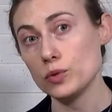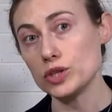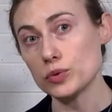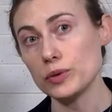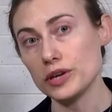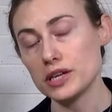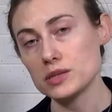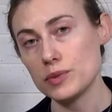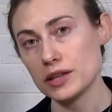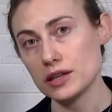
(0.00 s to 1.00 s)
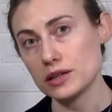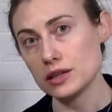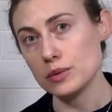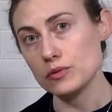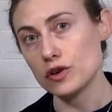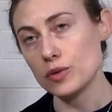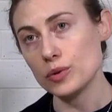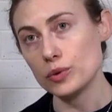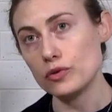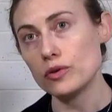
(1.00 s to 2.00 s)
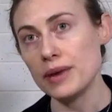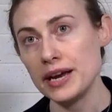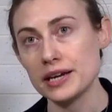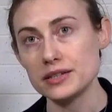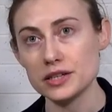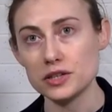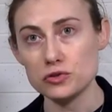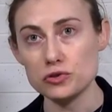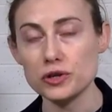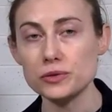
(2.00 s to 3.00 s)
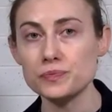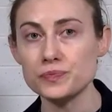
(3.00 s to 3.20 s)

which we would expect that the lymphoma would remain under control.